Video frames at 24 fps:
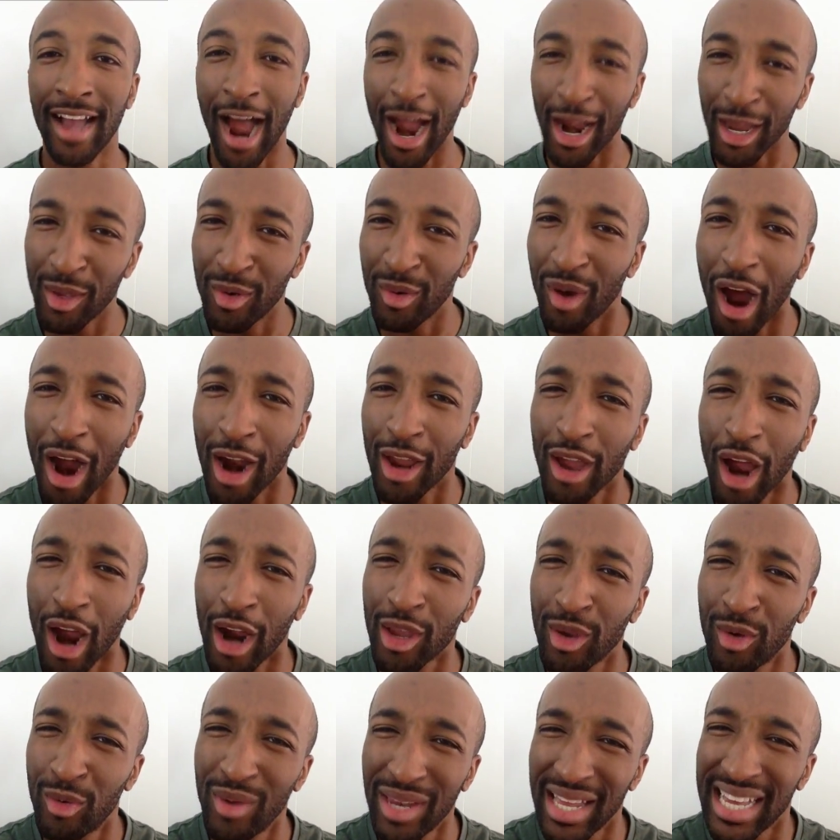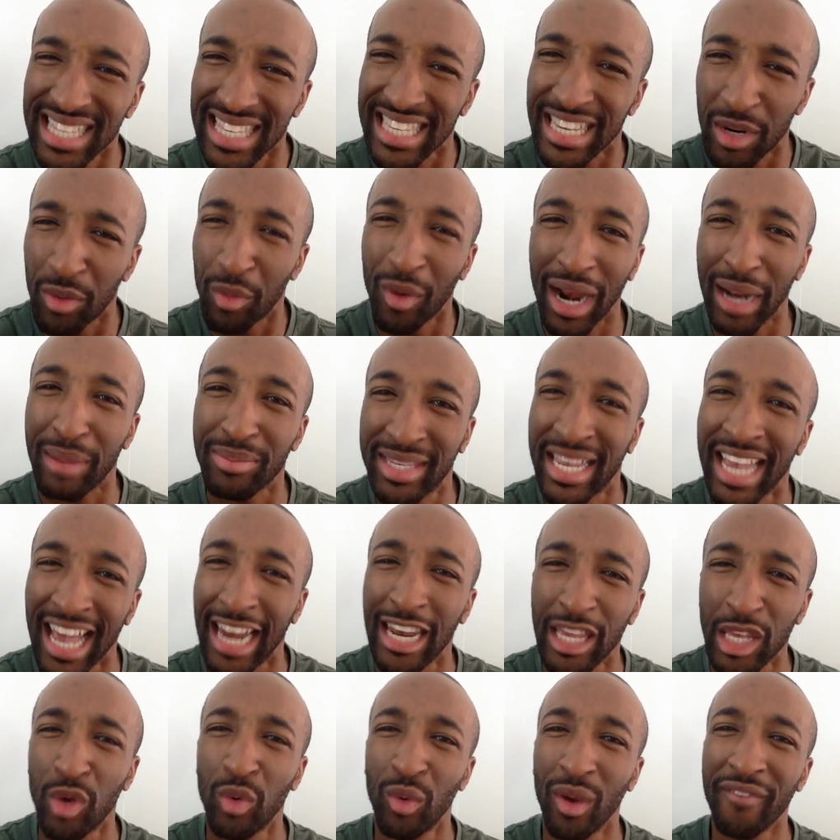Are you listening to what I'm
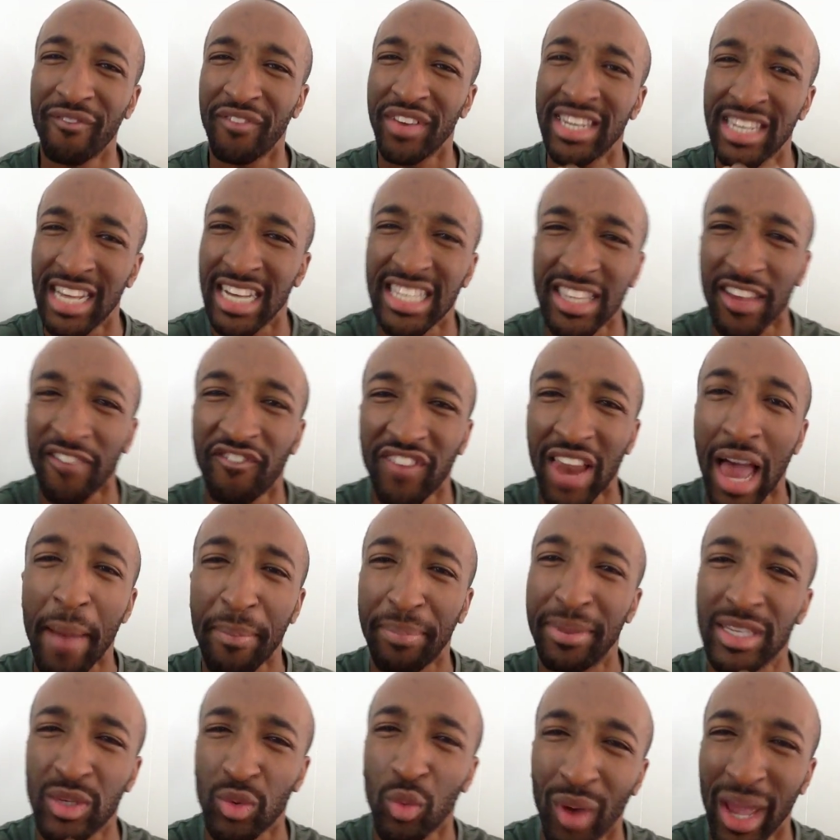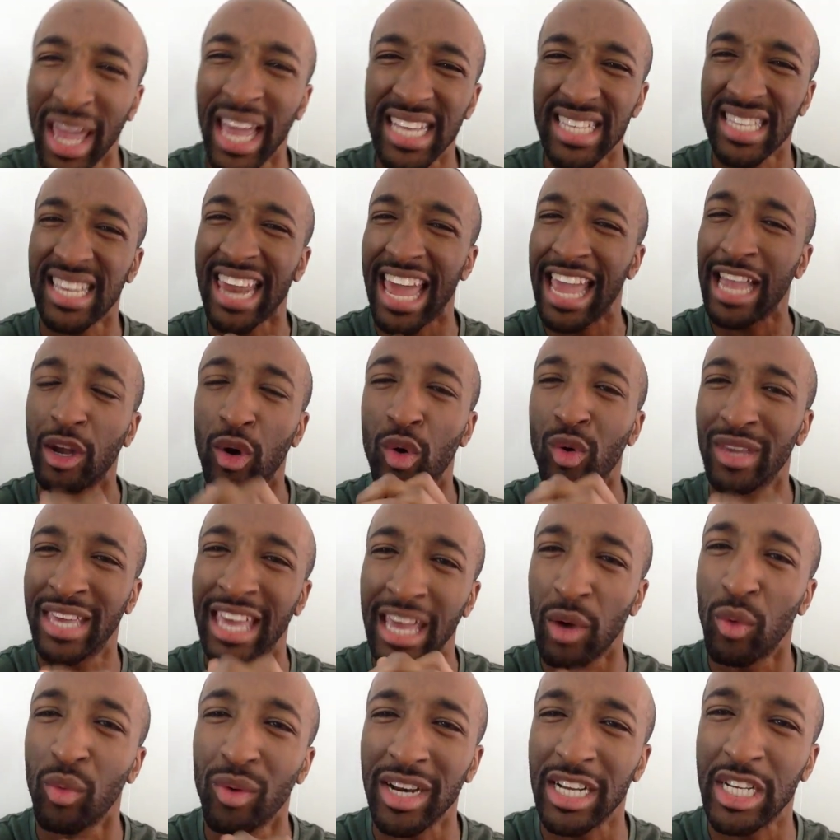telling you? If it doesn't flap its wings, it ain't gonna
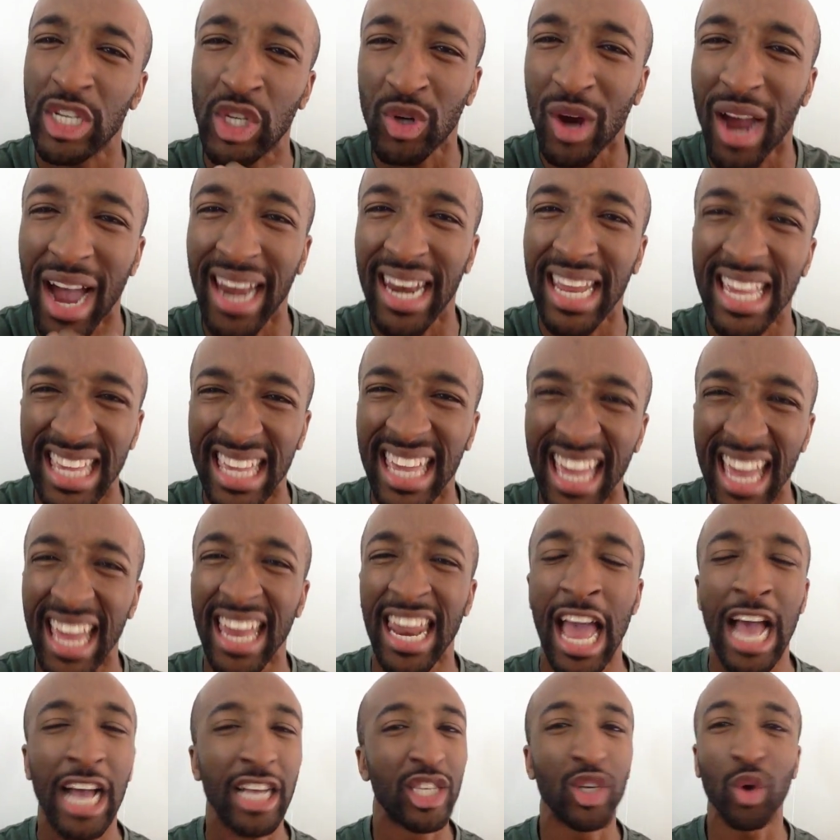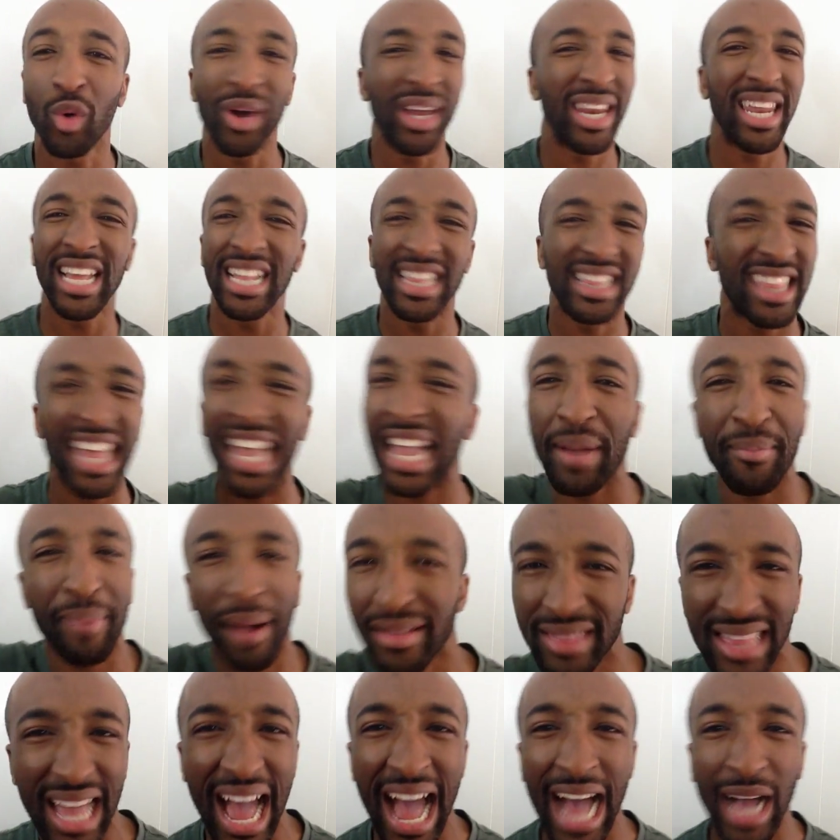get what it's trying to get. So it didn't think
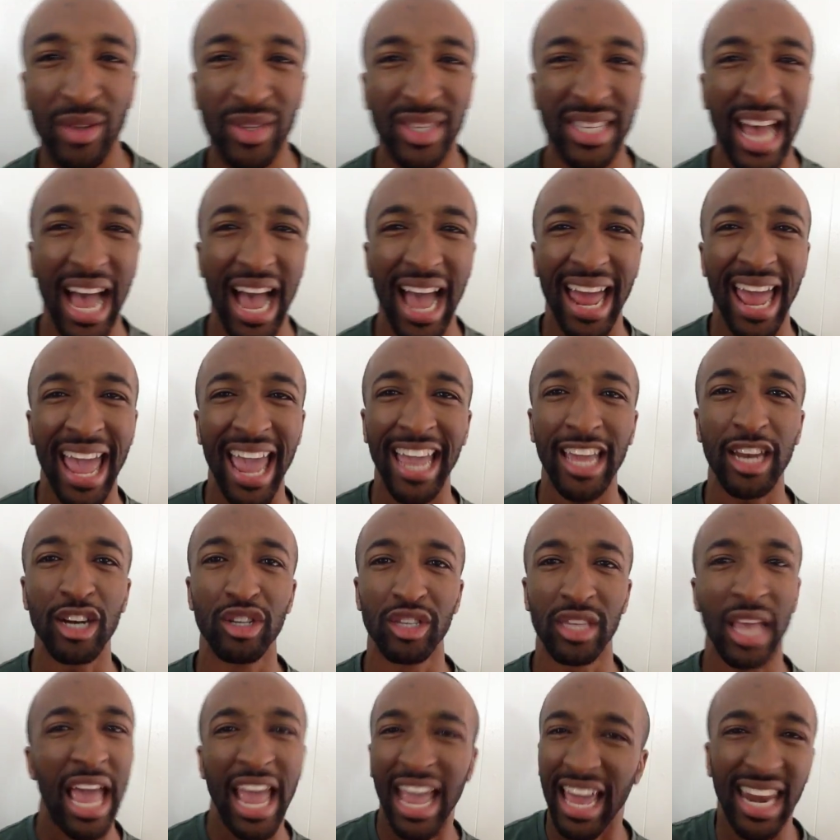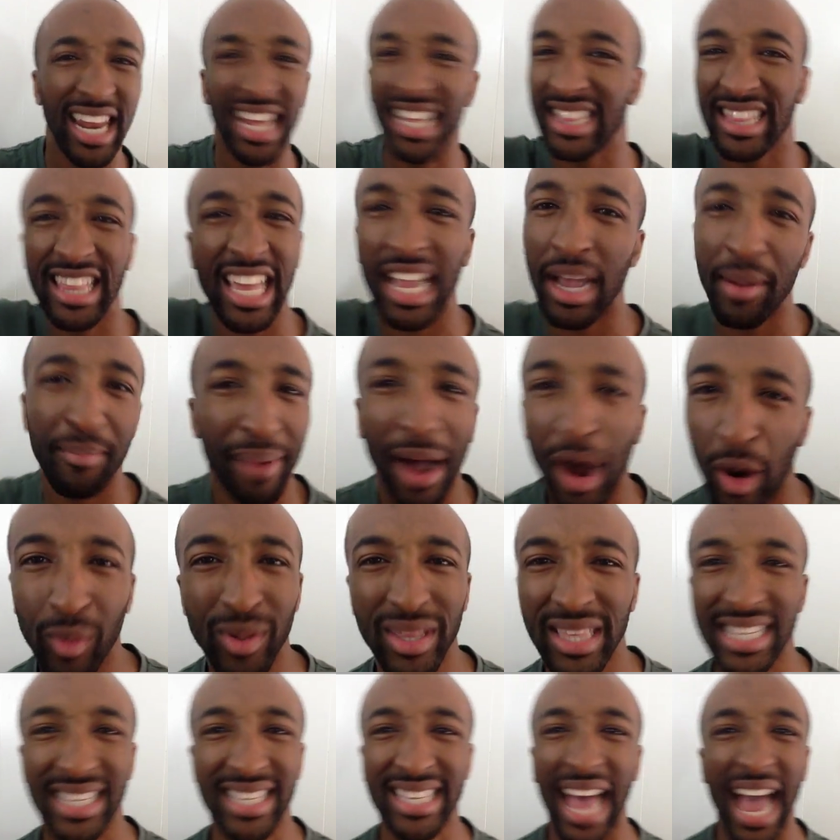about the outside haters. It didn't think about
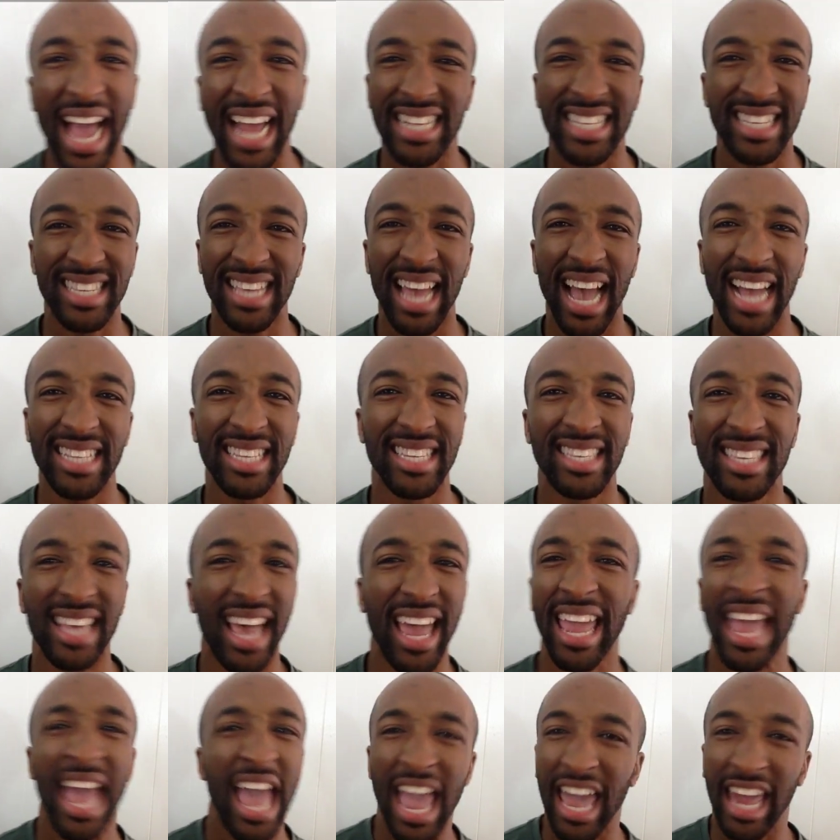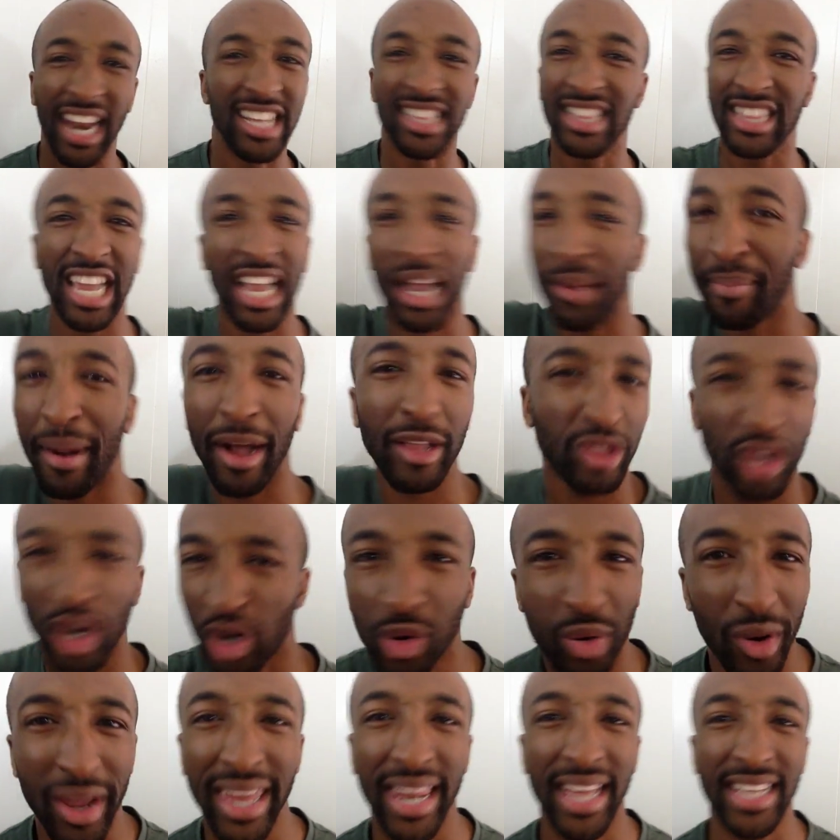what the scientists had to say. It didn't think about the
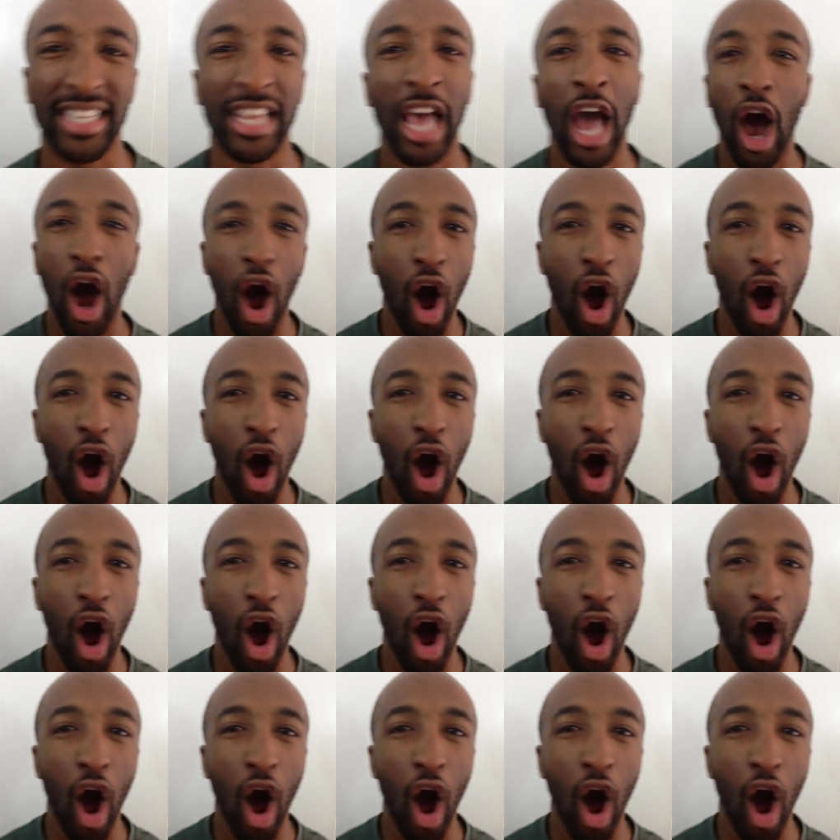critics.